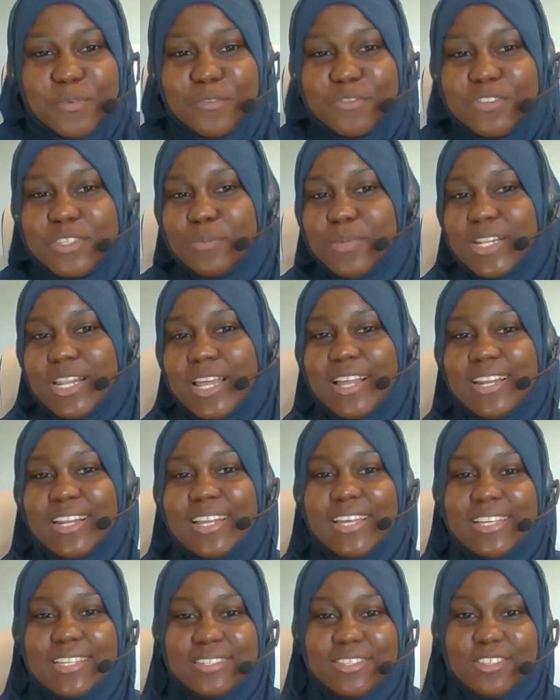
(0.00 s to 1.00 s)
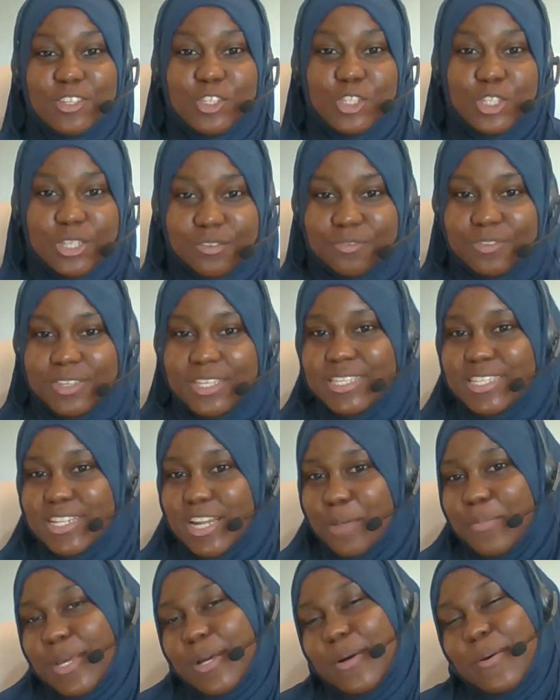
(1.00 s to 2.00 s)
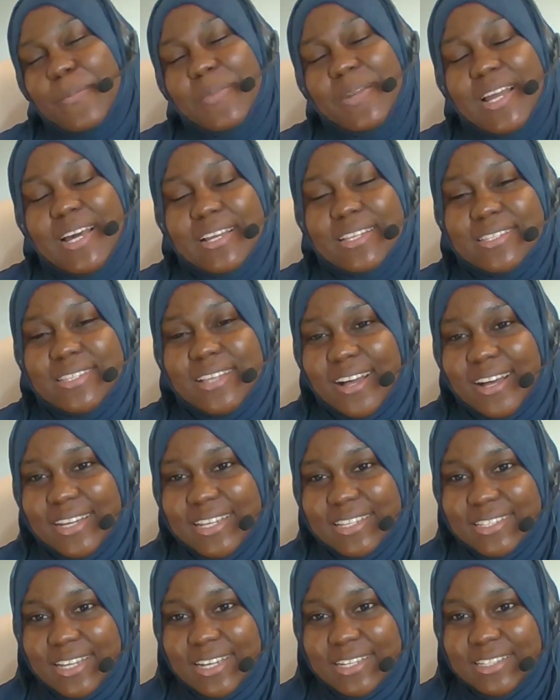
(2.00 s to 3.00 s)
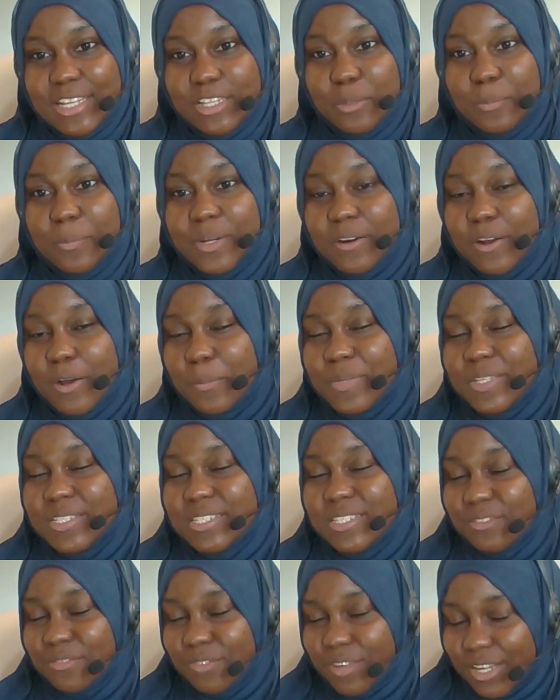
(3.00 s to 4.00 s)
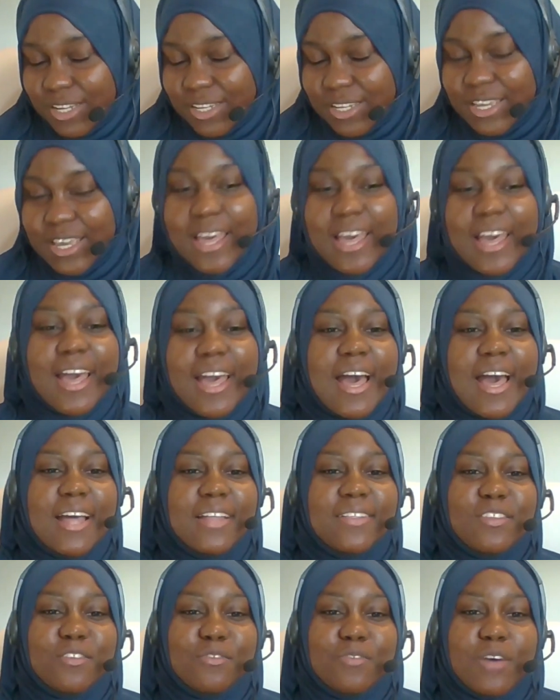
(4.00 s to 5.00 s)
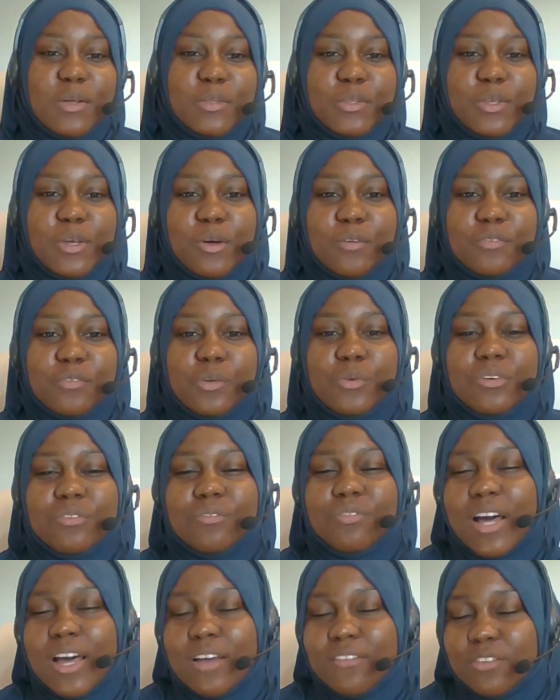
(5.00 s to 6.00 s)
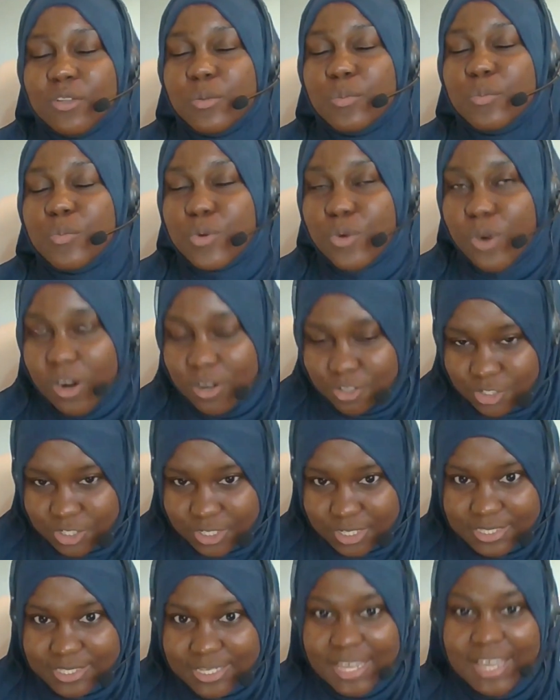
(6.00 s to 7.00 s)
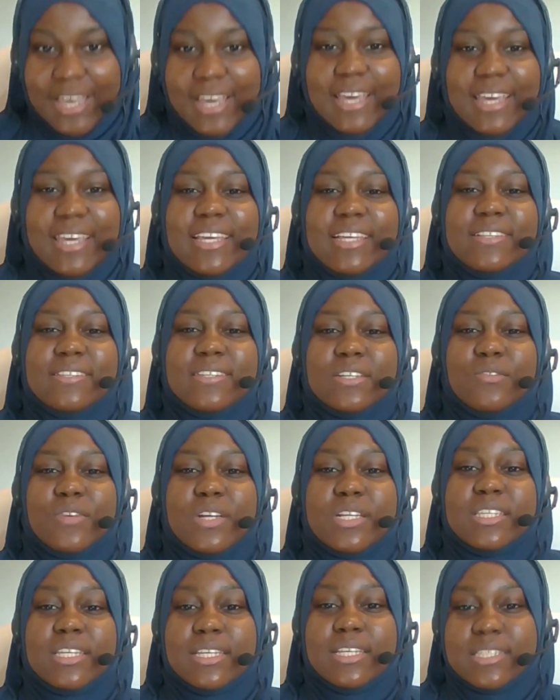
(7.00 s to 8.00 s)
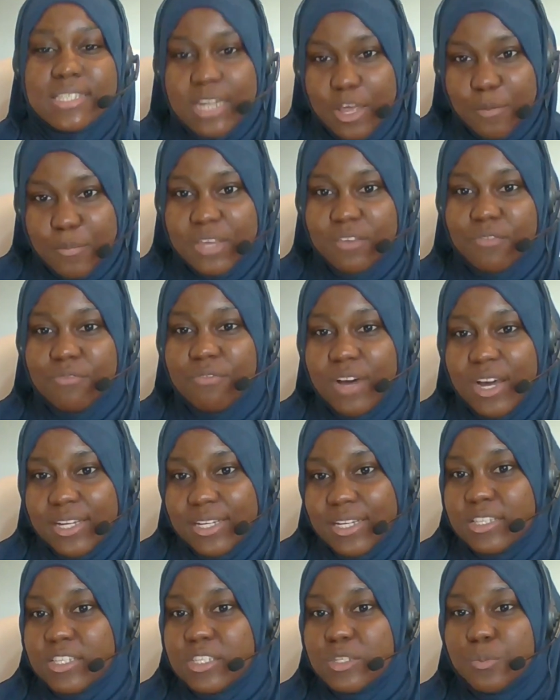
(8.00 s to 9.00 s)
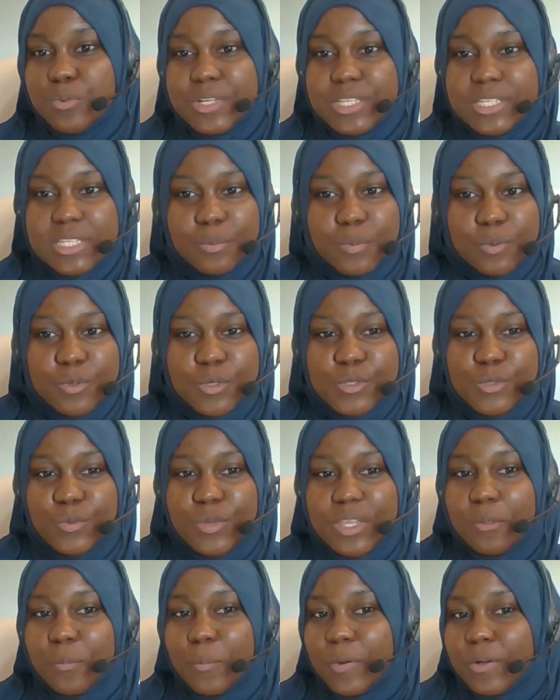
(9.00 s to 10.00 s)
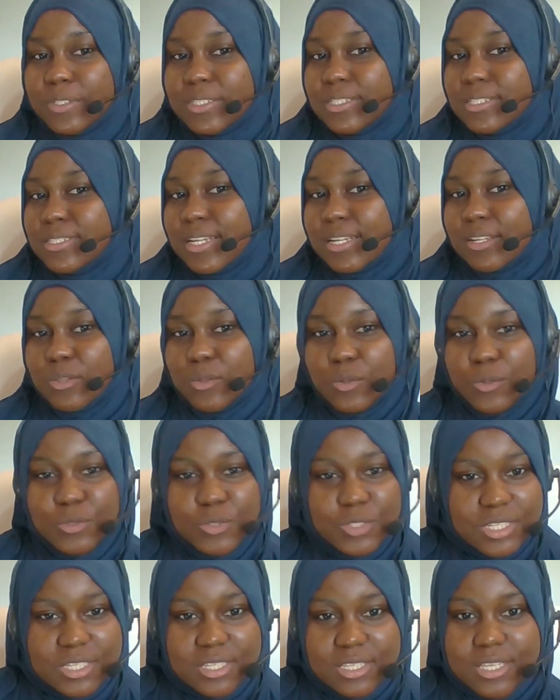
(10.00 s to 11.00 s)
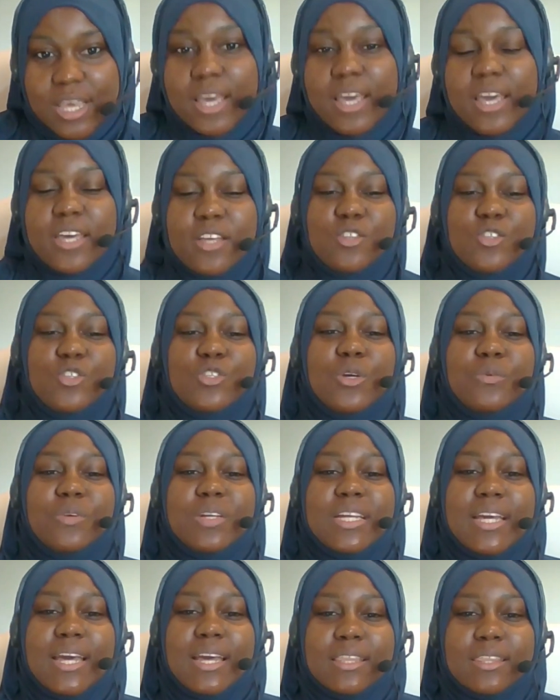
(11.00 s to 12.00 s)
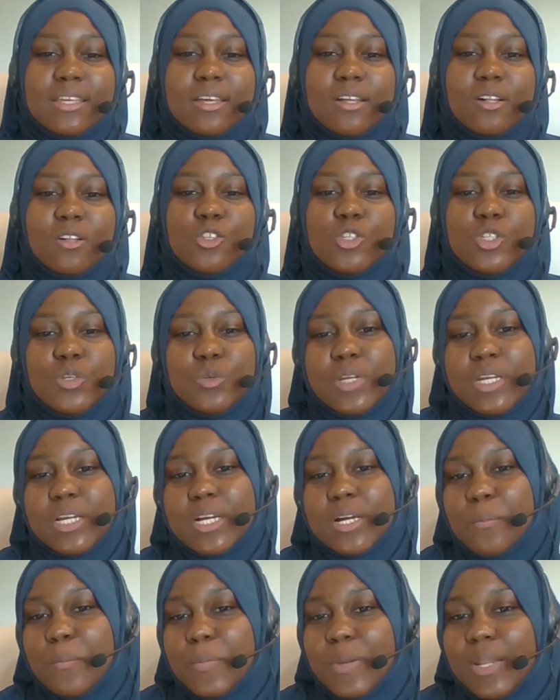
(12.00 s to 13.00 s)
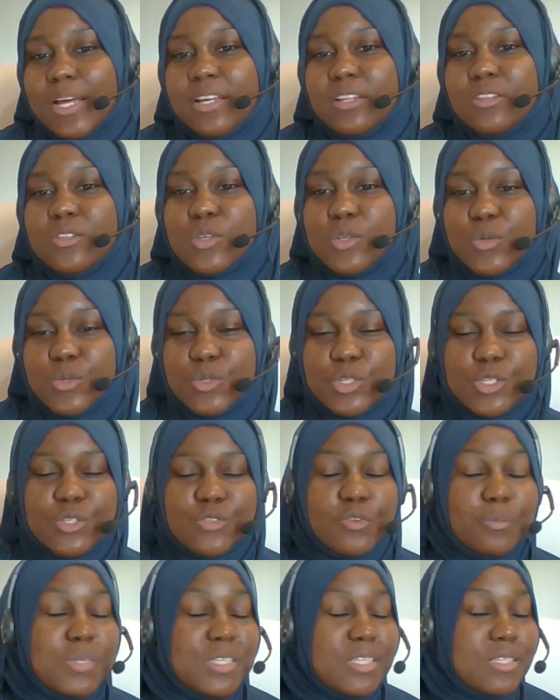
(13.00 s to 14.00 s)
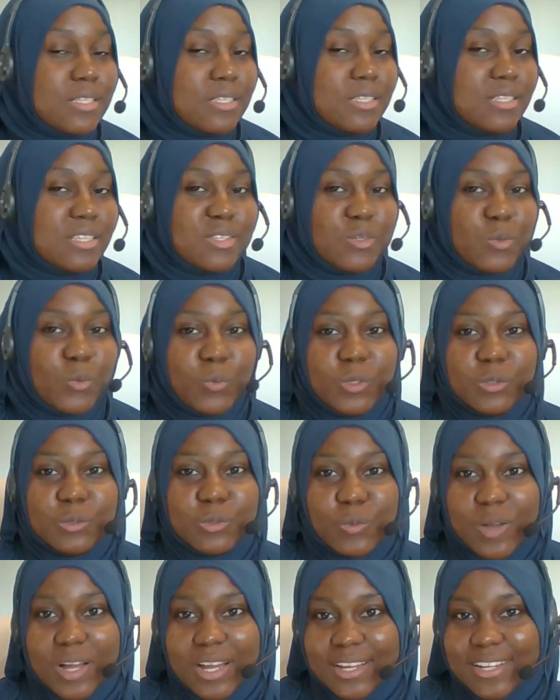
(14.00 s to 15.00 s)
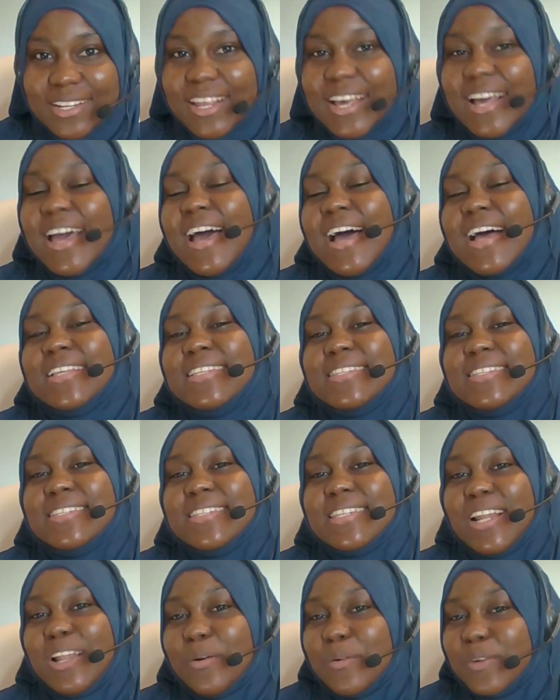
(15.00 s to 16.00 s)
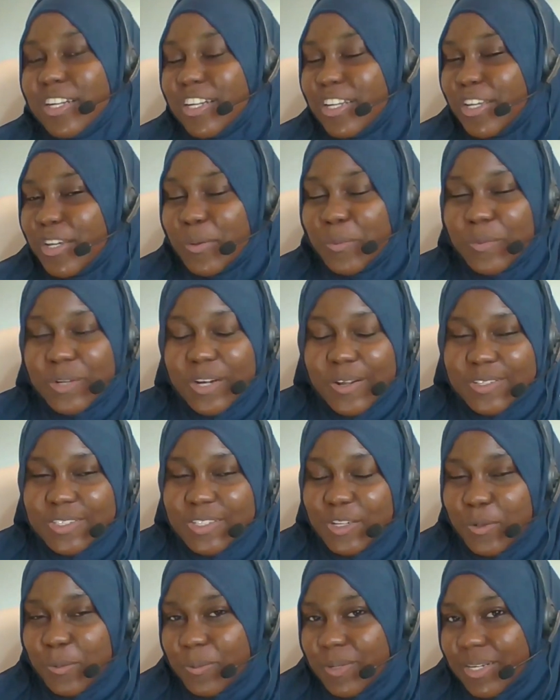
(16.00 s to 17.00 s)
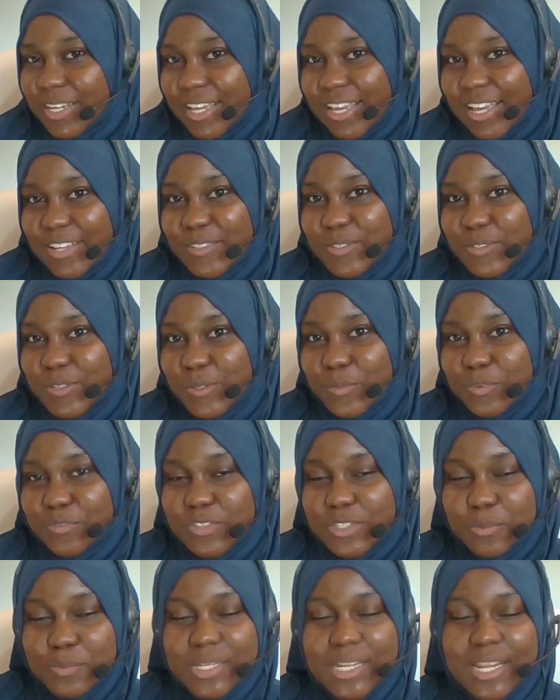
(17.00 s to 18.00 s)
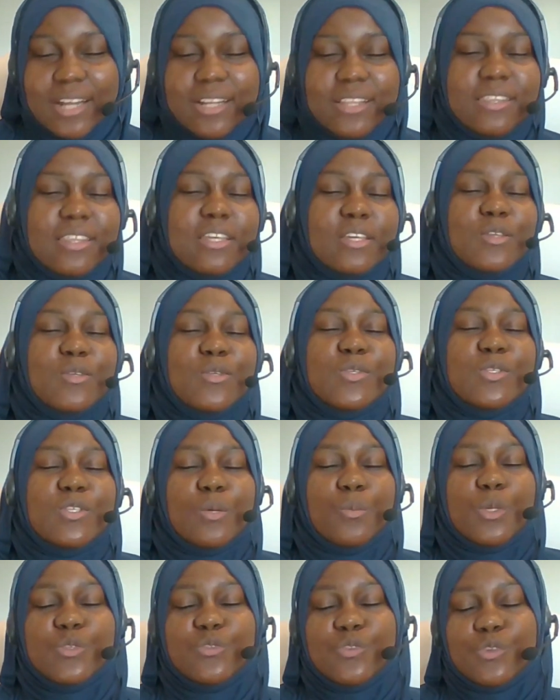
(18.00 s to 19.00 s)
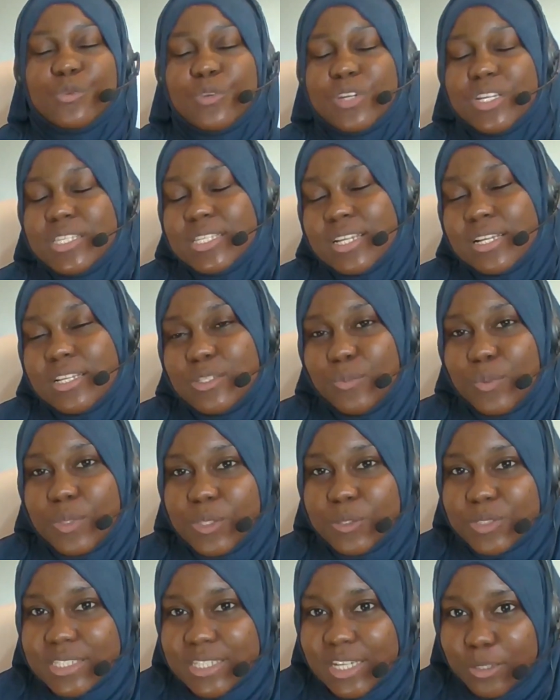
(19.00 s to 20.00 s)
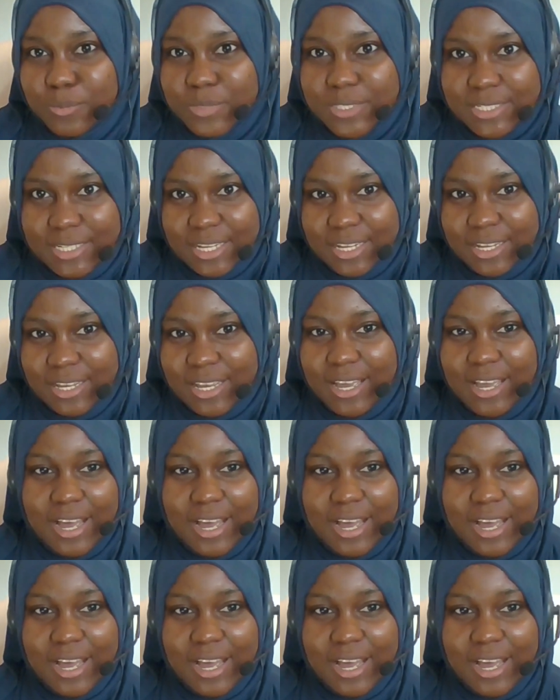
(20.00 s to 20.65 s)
Mufti Bilal is the Chief Islamic Compliance Architect at Marhaba DeFi and the founder of the Revival Project. He integrates Islamic finance principles with modern technologies, ensuring ethical Sharia compliant solutions for businesses worldwide. Assalamu alaikum wa rahmatullahi wa barakatuh. Mufti Bilal, thank you so much for gracing us with your time today.